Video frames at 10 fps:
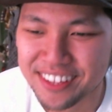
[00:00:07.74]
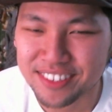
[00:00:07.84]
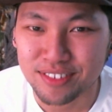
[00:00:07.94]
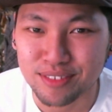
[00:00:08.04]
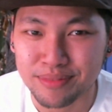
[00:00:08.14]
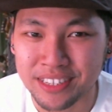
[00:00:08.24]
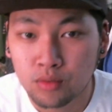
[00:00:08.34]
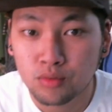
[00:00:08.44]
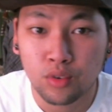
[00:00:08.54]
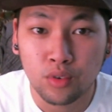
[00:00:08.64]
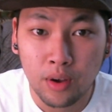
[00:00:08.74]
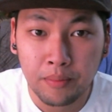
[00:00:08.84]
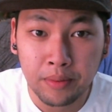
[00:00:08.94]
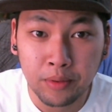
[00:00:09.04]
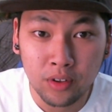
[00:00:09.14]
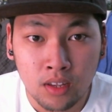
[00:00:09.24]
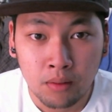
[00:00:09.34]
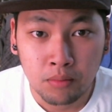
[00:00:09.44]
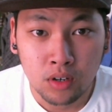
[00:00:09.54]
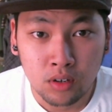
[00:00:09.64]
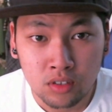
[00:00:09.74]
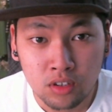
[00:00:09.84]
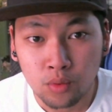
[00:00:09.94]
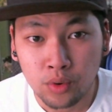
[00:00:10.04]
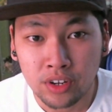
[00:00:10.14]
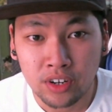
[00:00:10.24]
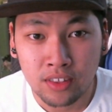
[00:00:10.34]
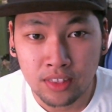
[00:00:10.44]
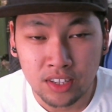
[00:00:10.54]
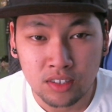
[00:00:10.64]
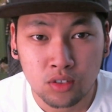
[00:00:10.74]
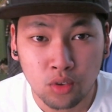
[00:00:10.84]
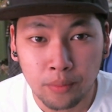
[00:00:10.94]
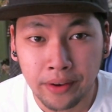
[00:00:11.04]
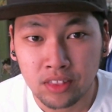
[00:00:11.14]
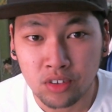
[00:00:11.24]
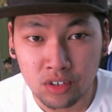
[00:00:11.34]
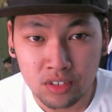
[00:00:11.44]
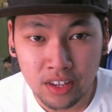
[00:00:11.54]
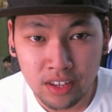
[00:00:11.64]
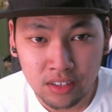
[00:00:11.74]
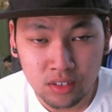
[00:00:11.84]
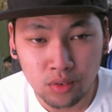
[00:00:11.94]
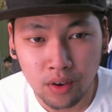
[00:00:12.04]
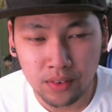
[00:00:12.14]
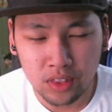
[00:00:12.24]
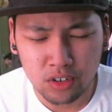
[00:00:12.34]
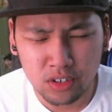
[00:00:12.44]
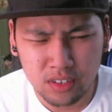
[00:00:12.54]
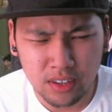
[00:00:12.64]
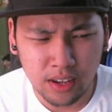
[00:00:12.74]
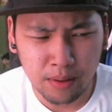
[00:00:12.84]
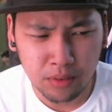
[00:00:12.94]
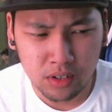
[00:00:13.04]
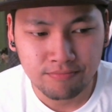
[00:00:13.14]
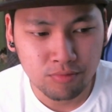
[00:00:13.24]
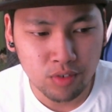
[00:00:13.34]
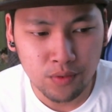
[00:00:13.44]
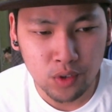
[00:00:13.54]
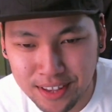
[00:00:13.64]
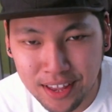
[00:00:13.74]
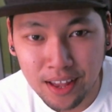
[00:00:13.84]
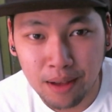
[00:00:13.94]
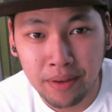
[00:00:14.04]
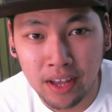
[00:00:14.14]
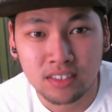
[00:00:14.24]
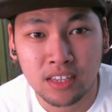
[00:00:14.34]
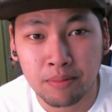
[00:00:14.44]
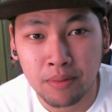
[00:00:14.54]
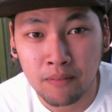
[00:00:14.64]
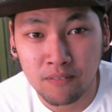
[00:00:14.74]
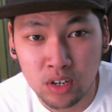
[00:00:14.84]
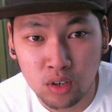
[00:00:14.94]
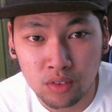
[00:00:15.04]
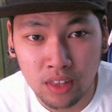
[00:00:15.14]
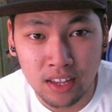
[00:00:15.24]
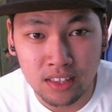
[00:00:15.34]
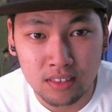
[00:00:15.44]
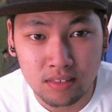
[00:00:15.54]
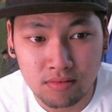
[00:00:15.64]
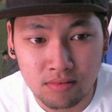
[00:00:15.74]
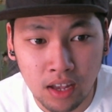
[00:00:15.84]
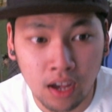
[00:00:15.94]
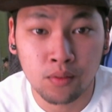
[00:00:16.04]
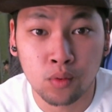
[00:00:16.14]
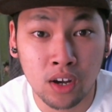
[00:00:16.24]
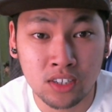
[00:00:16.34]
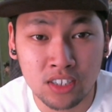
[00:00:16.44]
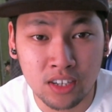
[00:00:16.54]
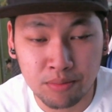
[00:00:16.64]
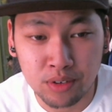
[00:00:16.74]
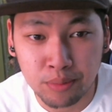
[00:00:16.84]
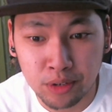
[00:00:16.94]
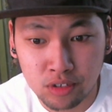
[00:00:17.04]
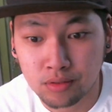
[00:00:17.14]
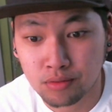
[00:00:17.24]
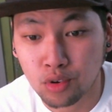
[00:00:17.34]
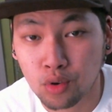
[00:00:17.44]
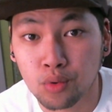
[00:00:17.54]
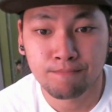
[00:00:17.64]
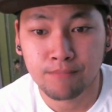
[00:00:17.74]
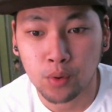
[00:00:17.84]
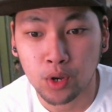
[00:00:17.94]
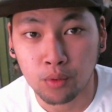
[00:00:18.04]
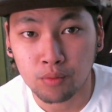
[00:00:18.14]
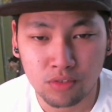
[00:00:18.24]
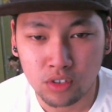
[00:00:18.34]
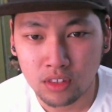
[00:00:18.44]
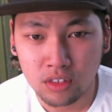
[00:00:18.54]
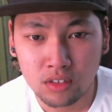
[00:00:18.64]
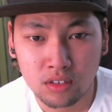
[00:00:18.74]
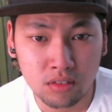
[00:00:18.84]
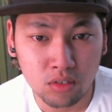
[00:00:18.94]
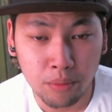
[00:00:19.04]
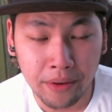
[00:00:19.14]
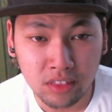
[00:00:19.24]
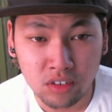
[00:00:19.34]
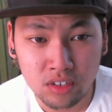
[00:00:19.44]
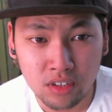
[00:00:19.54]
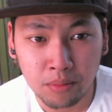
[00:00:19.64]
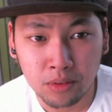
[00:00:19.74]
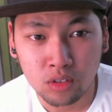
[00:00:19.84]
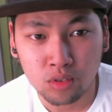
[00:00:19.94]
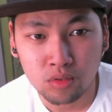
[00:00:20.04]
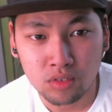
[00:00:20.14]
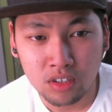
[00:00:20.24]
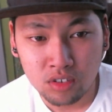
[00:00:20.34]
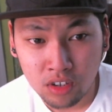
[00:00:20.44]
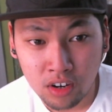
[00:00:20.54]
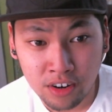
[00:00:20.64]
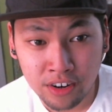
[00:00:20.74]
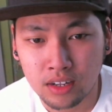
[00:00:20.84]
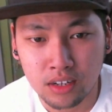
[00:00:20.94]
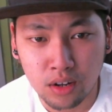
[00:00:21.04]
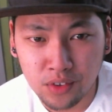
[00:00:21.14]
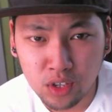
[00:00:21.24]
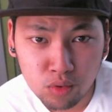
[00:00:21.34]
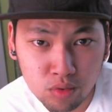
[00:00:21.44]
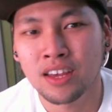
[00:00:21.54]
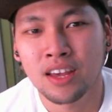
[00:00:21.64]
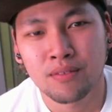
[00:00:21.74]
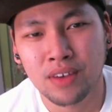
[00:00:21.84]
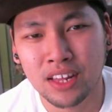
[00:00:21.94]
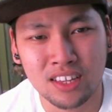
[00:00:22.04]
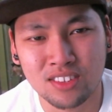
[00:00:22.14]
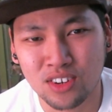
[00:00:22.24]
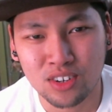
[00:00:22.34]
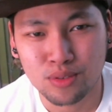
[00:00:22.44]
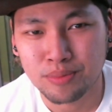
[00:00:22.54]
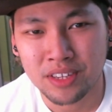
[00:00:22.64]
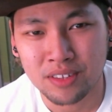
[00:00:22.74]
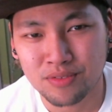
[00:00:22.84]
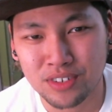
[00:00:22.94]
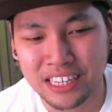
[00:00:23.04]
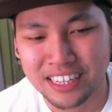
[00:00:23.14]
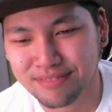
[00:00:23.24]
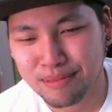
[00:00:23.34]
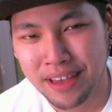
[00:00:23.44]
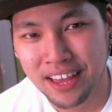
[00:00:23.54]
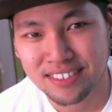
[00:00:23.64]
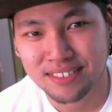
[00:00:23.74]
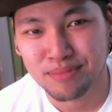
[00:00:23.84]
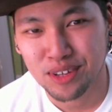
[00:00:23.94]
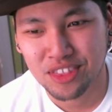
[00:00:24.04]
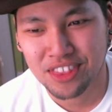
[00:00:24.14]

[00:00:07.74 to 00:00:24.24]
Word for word: Excuse me. What's going on, people? I'm gonna start working on this Throwback Thursday. So every Thursday I'm gonna review a past K-pop video that I haven't watched yet, pretty much. So here we go. For this Throwback Thursday, I'm gonna do Sistar, Loving You. I've had that song on repeat for like past month.